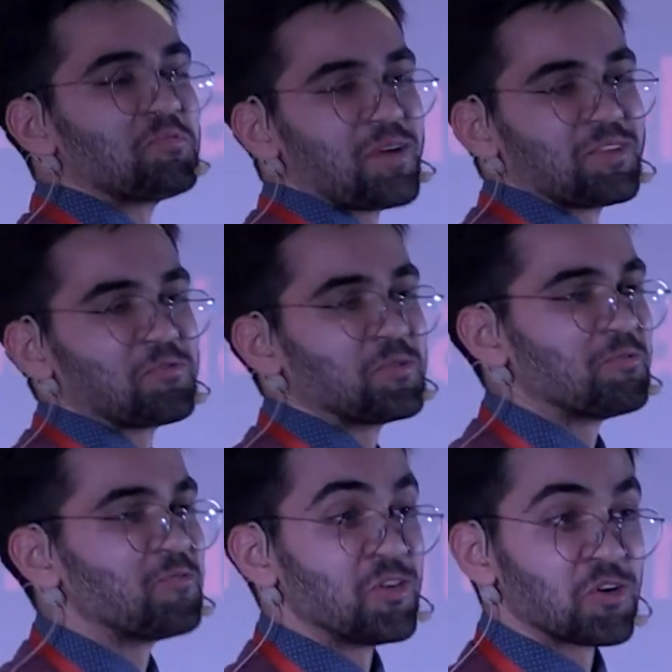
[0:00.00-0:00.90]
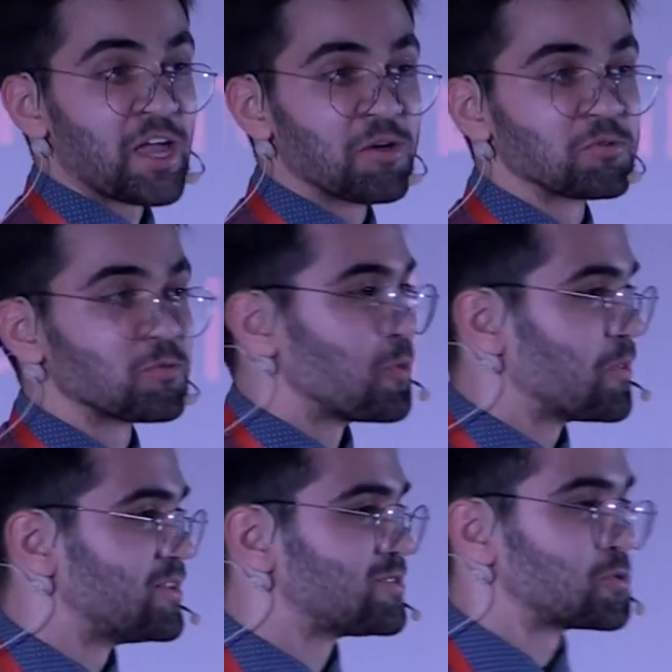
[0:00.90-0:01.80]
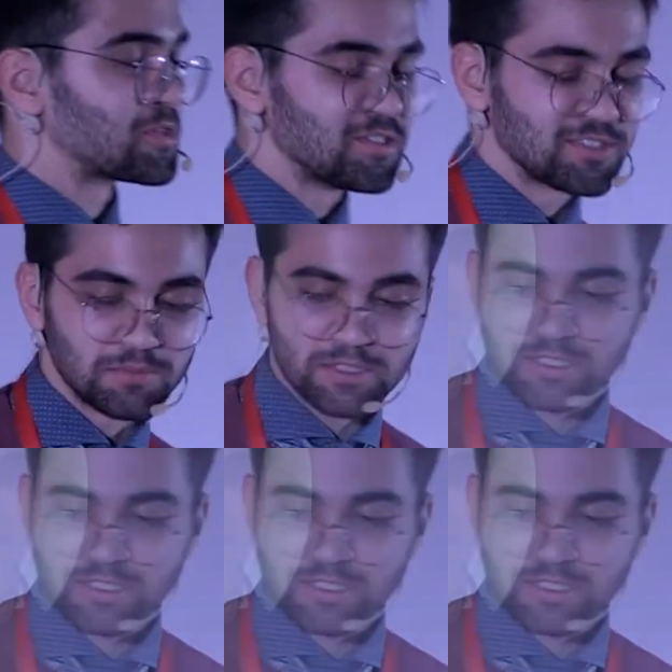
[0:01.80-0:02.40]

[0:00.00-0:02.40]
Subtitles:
of you might have already figured out what this organism